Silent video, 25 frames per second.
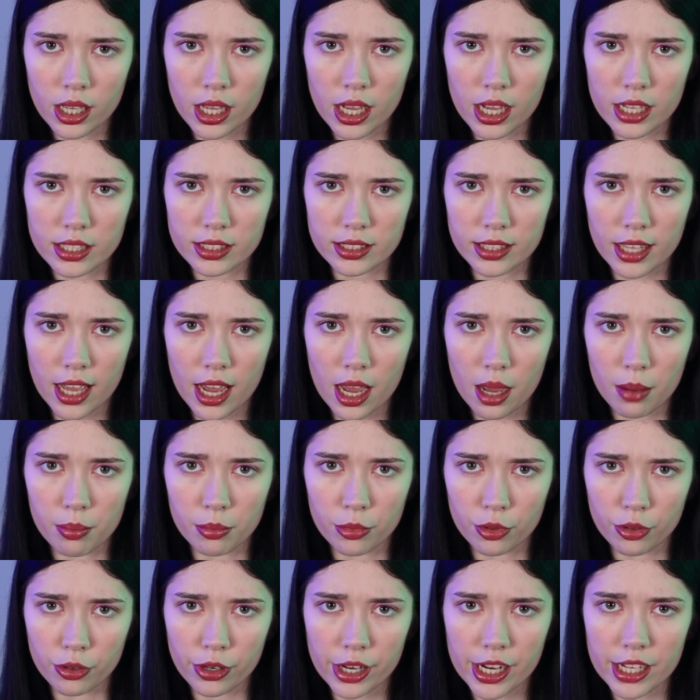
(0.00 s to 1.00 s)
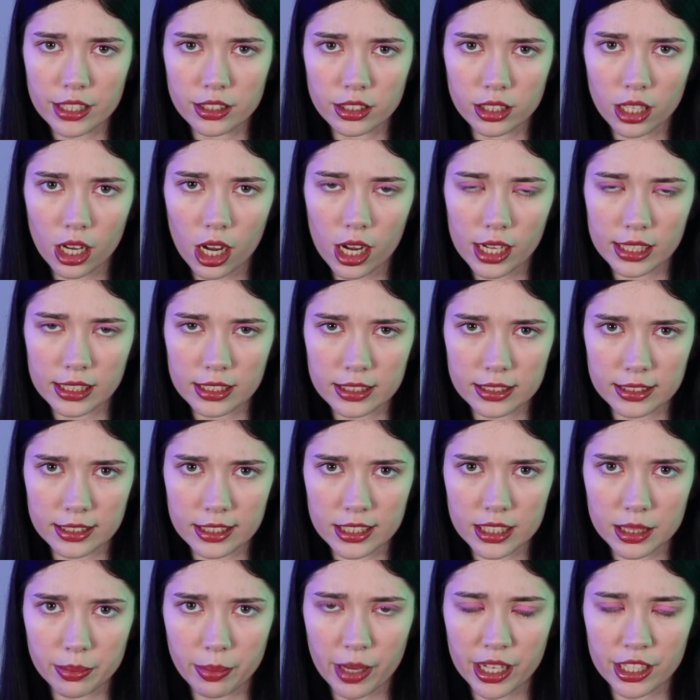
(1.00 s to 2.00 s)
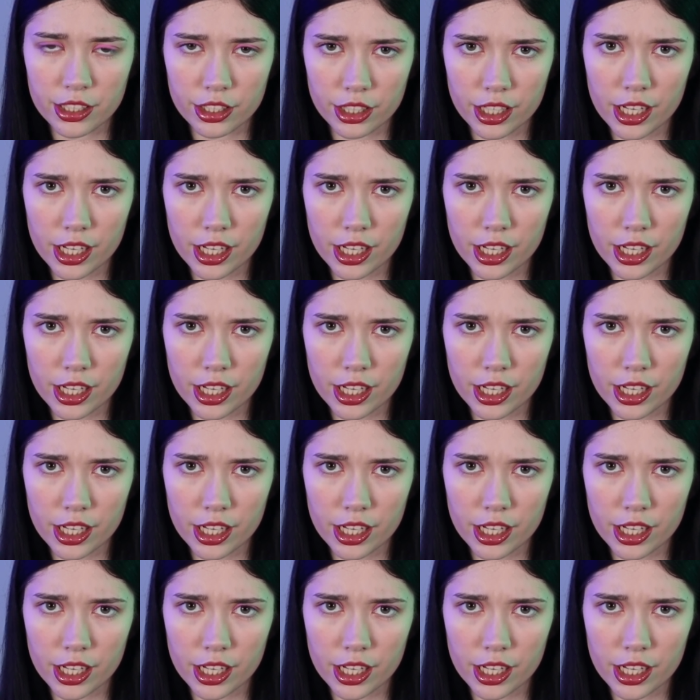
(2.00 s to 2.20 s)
is that Maria tirelessly spent